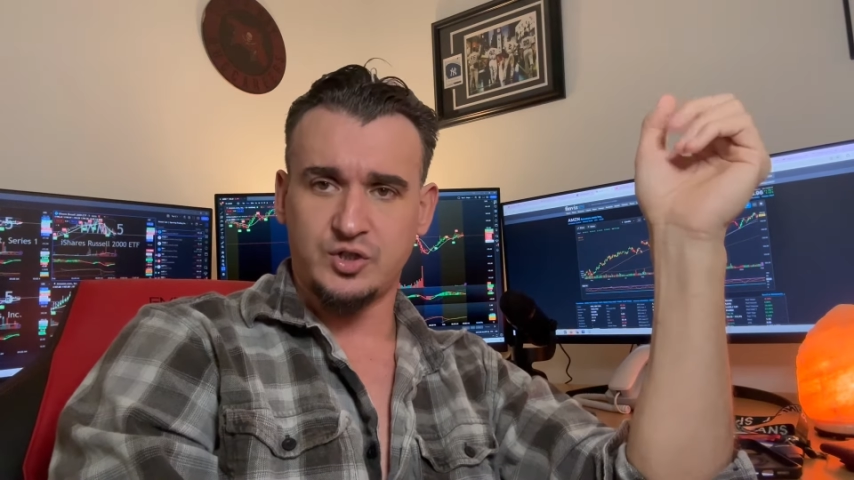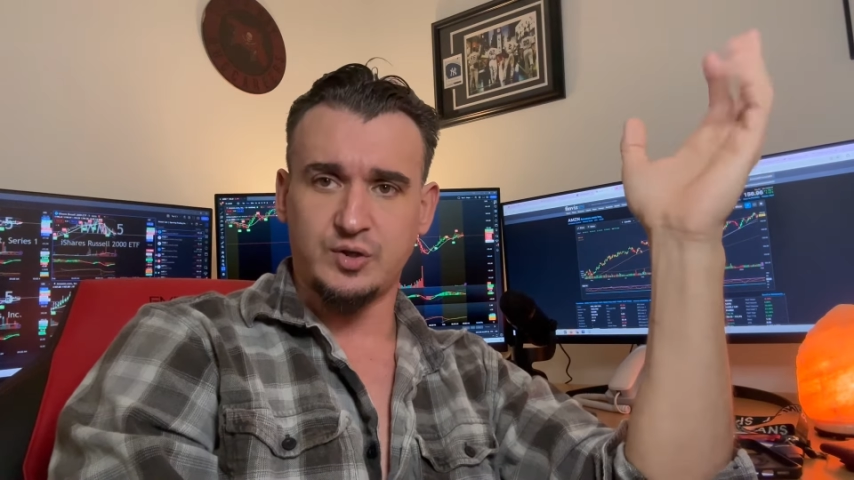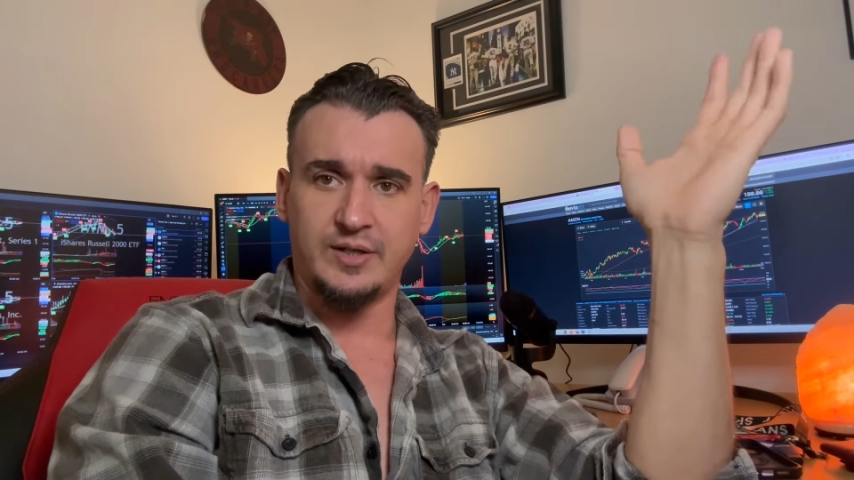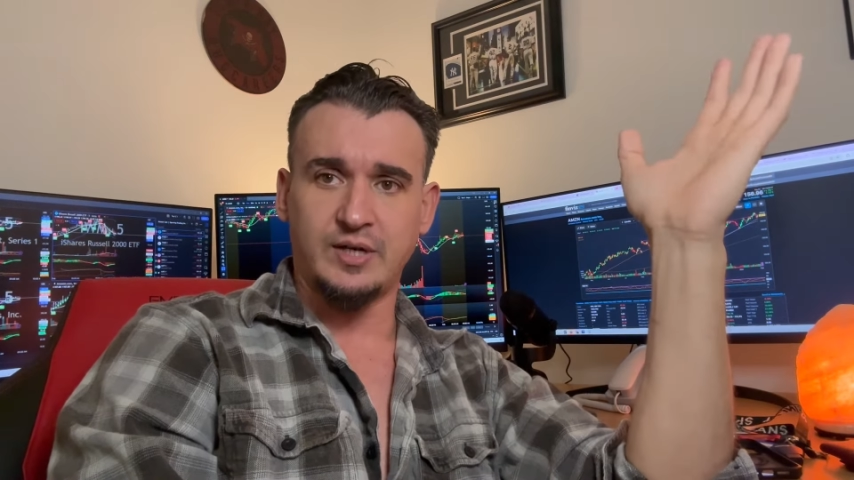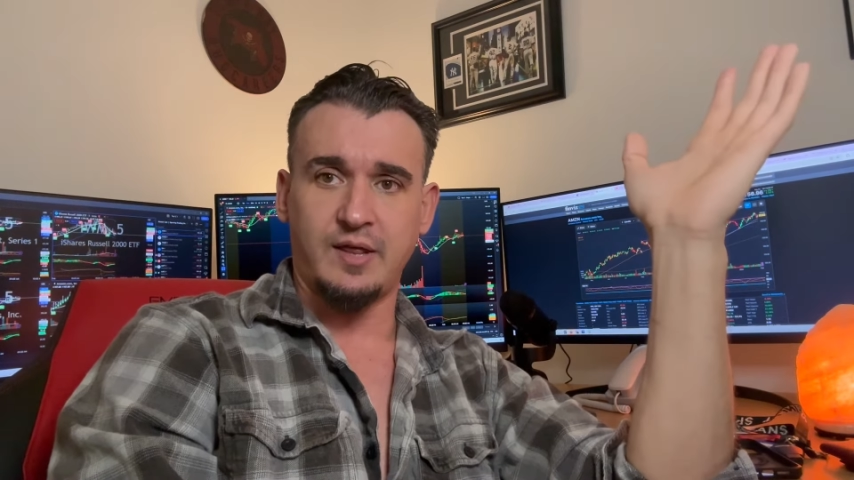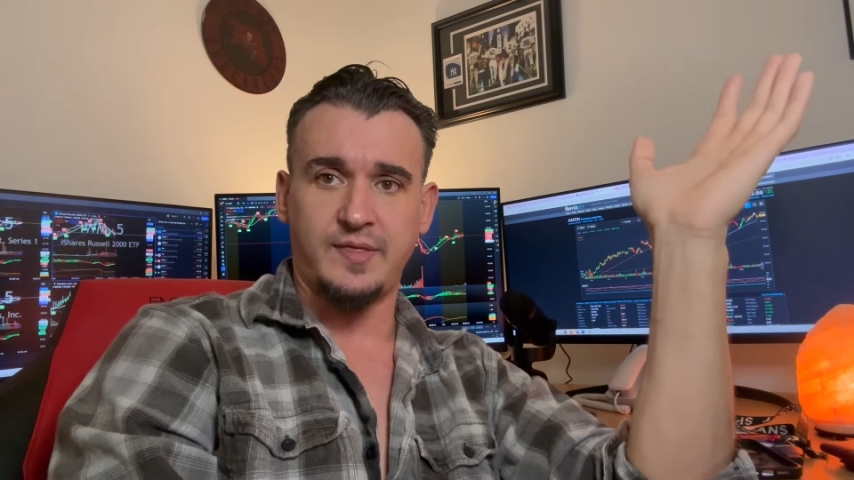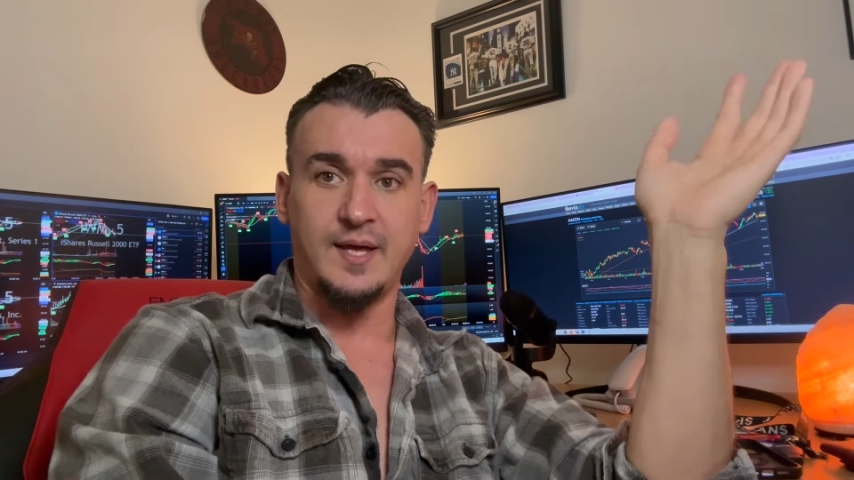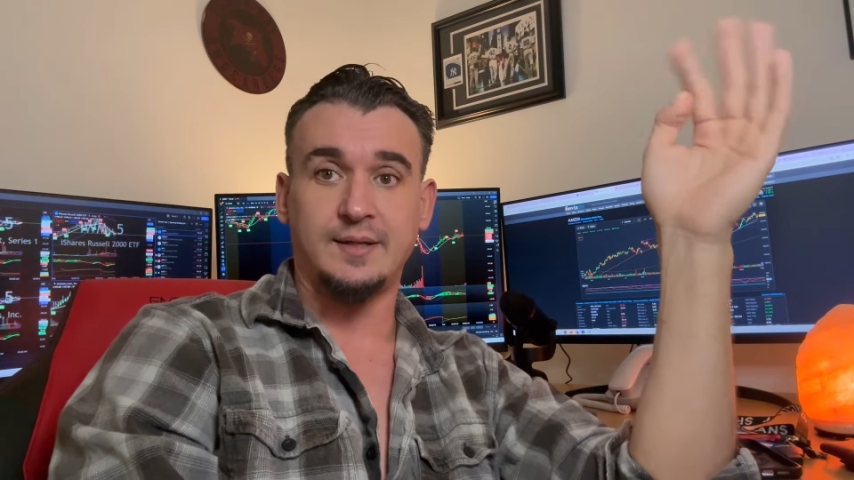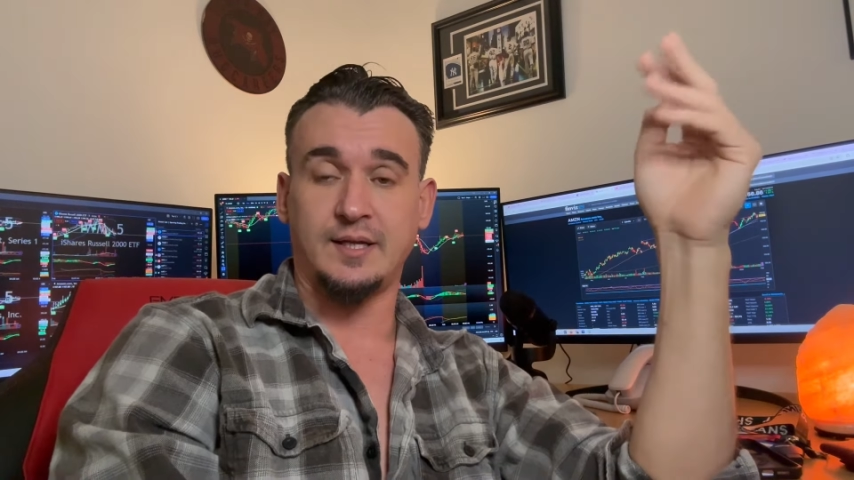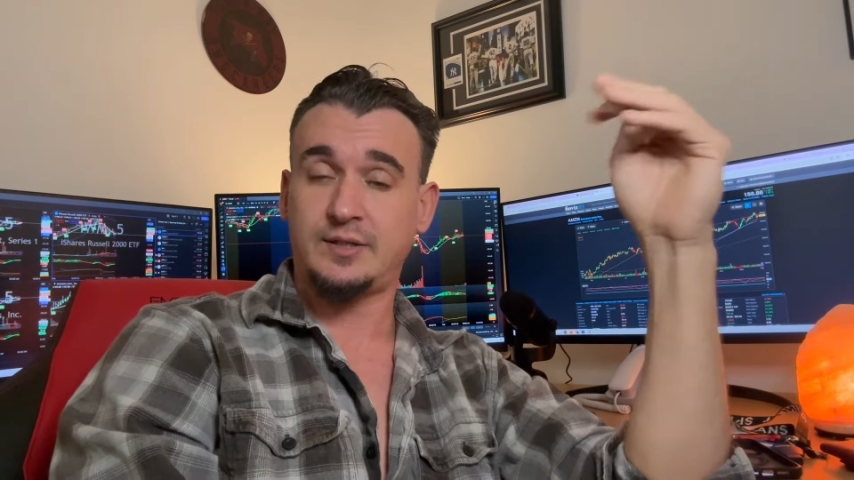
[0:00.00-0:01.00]
So I, I
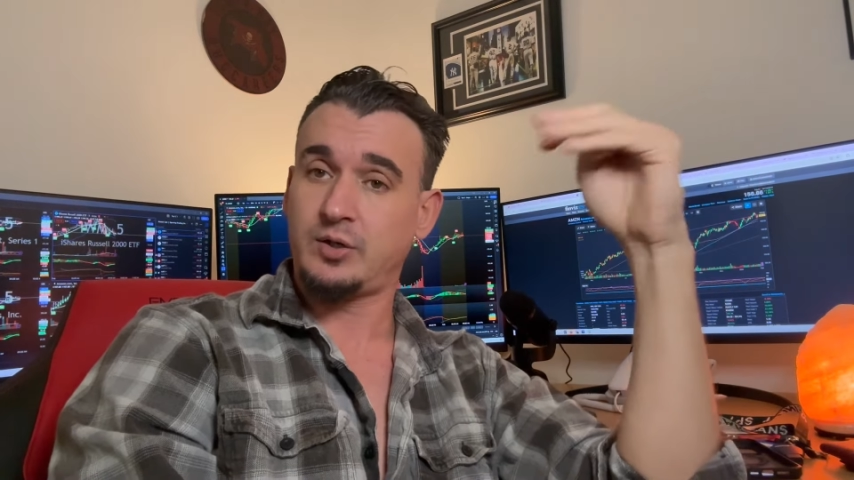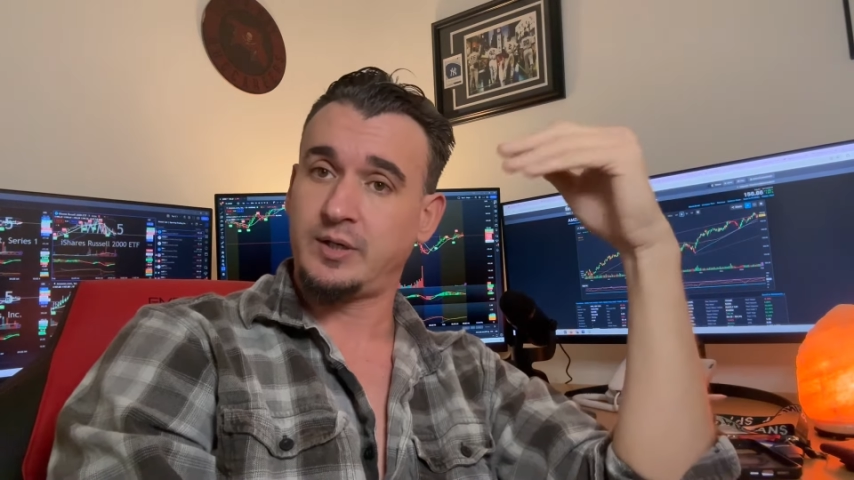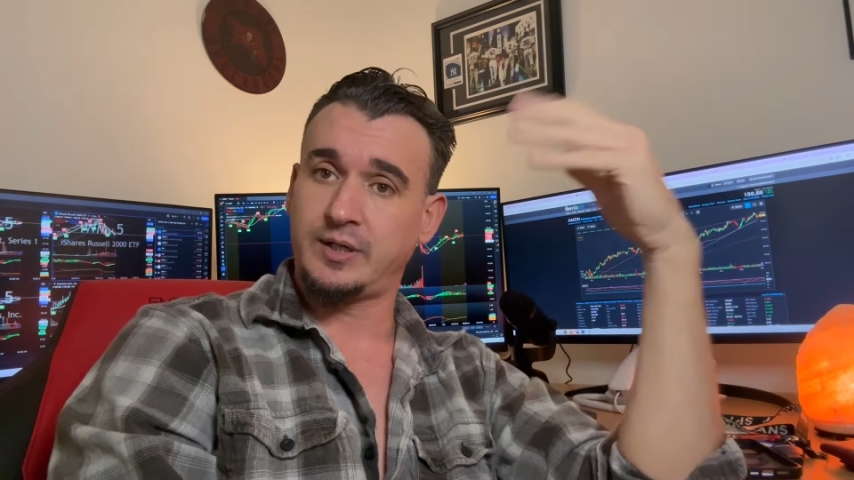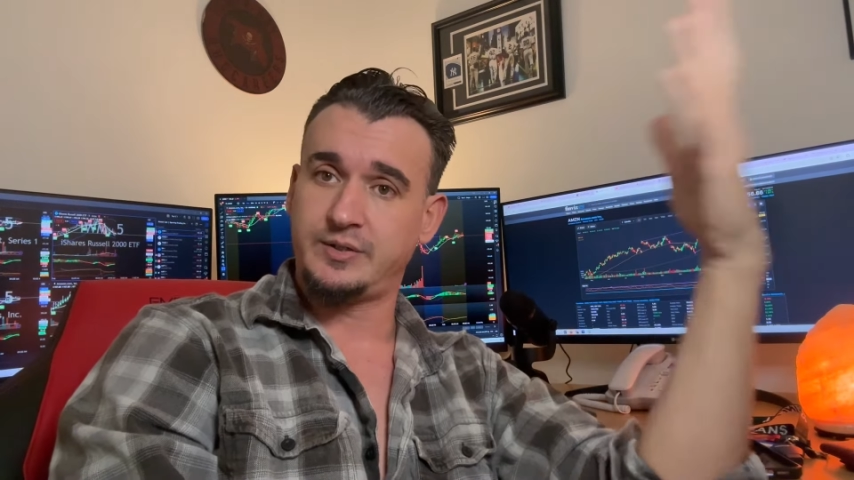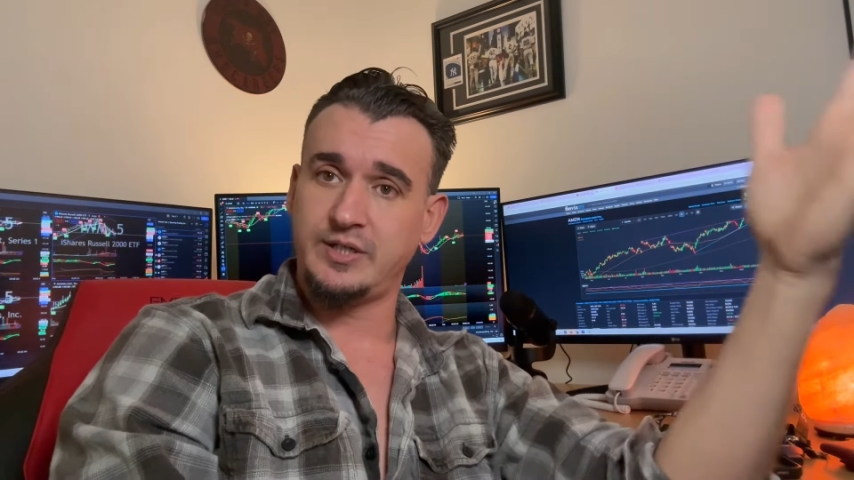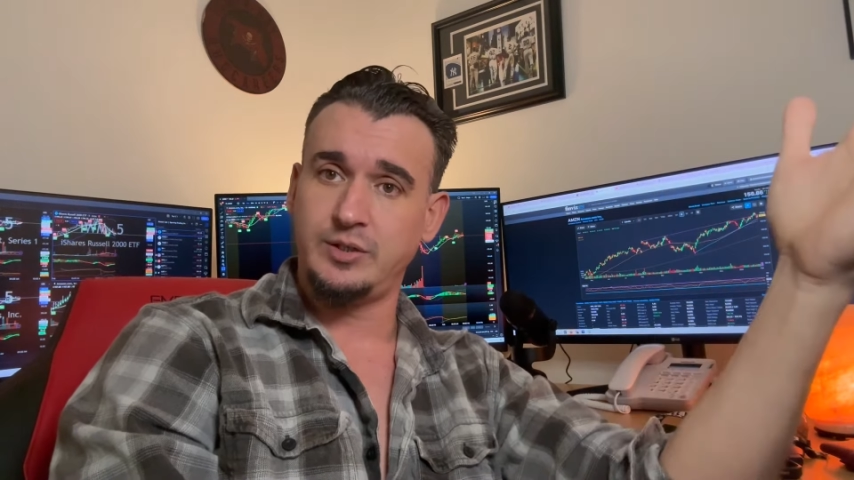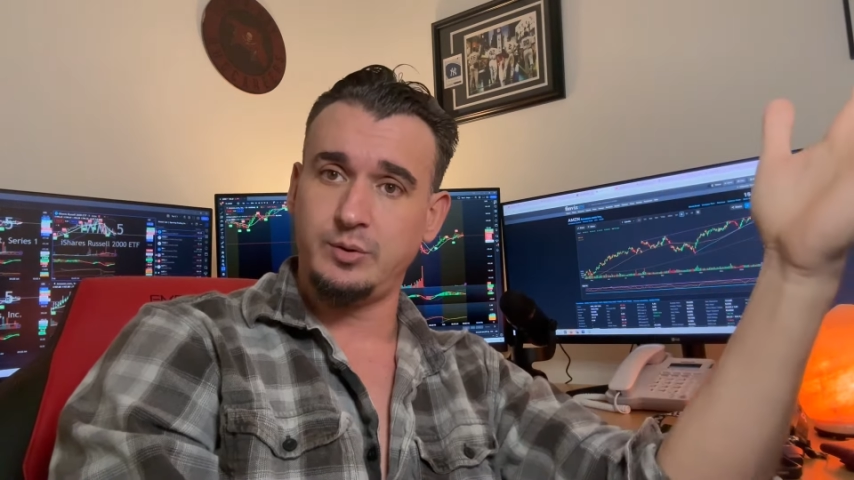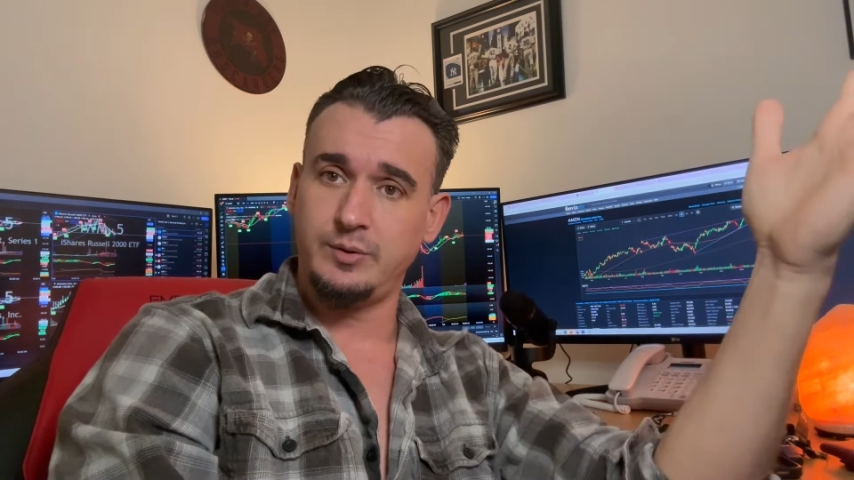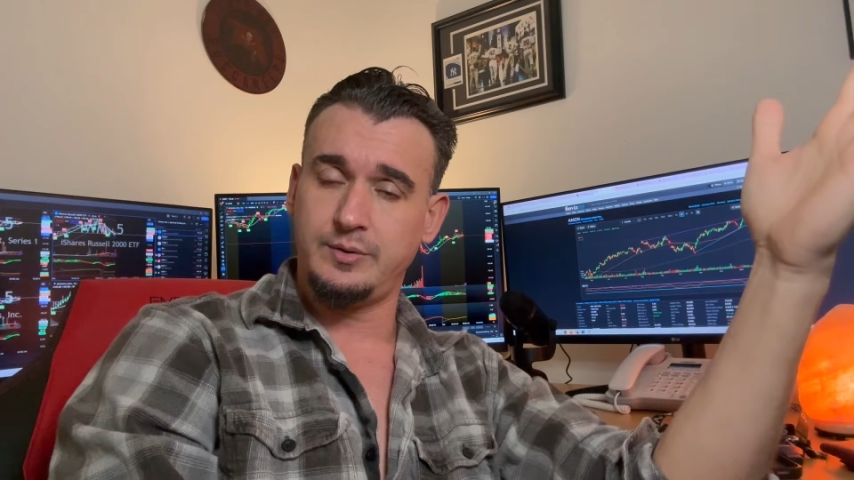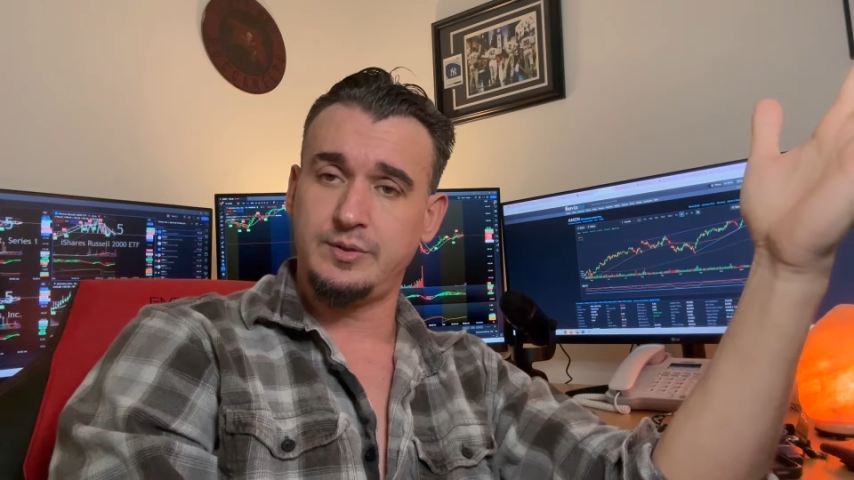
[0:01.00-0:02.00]
think that they're going to continue to,